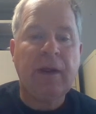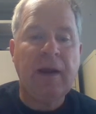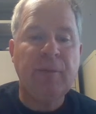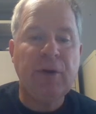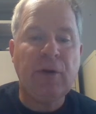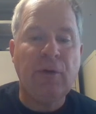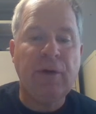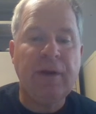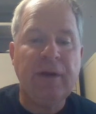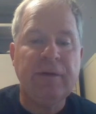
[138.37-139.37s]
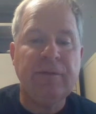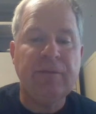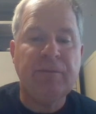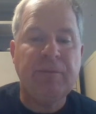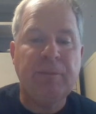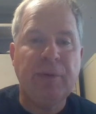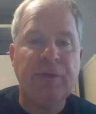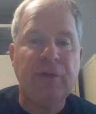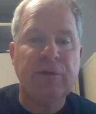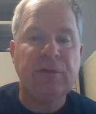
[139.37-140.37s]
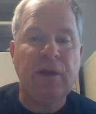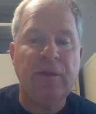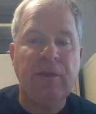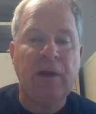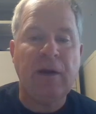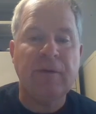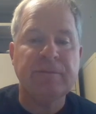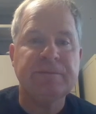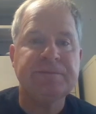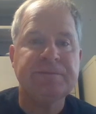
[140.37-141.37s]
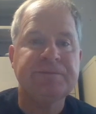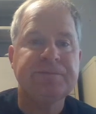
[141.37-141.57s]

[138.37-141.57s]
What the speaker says: I'm going to go ahead and put this in there.